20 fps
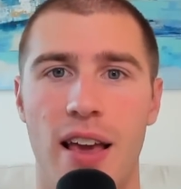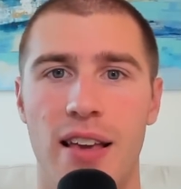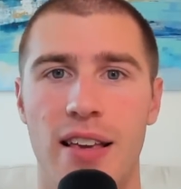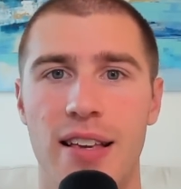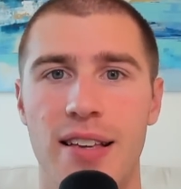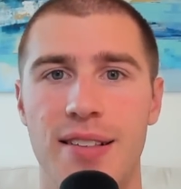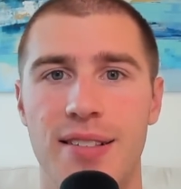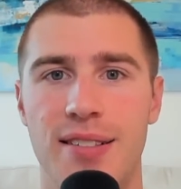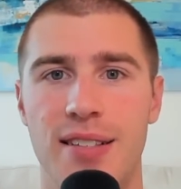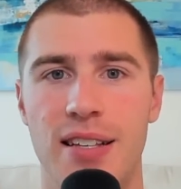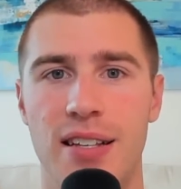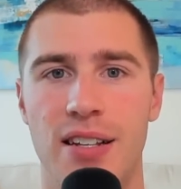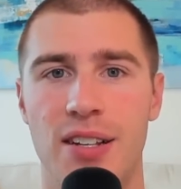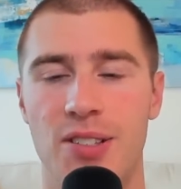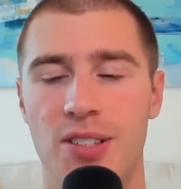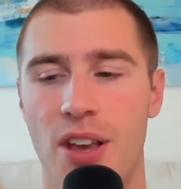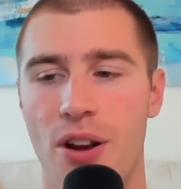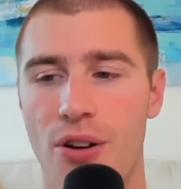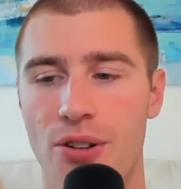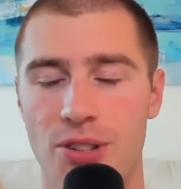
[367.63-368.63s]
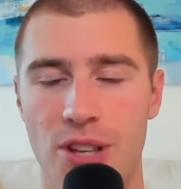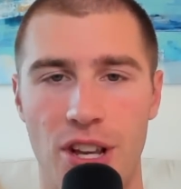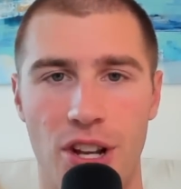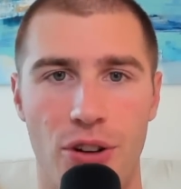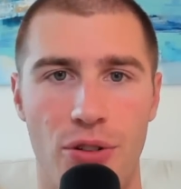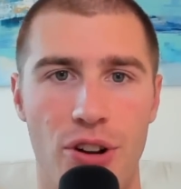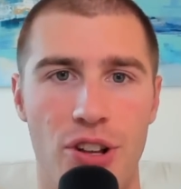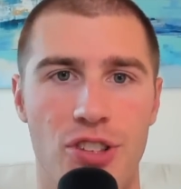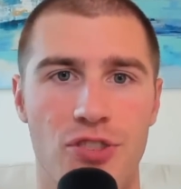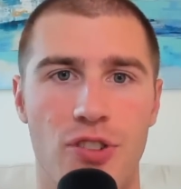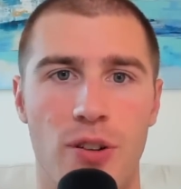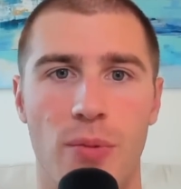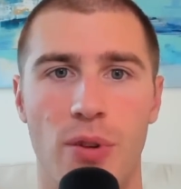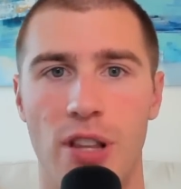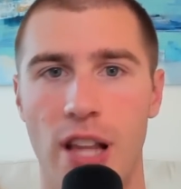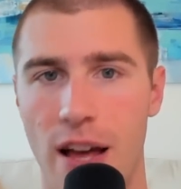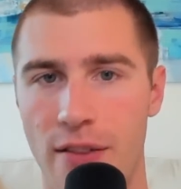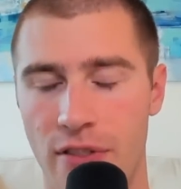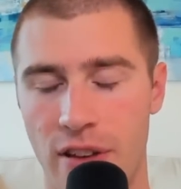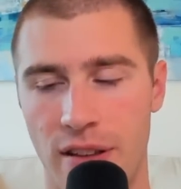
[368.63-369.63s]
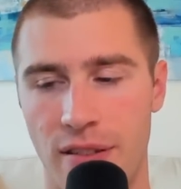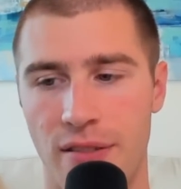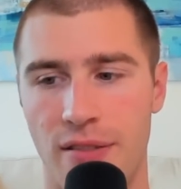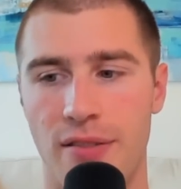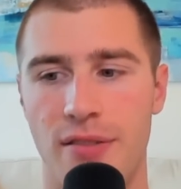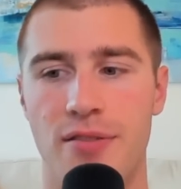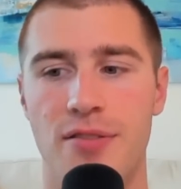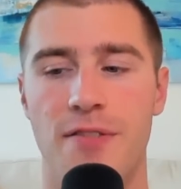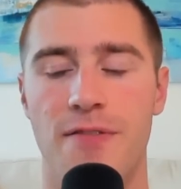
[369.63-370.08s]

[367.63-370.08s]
He's seen his carries increase from 11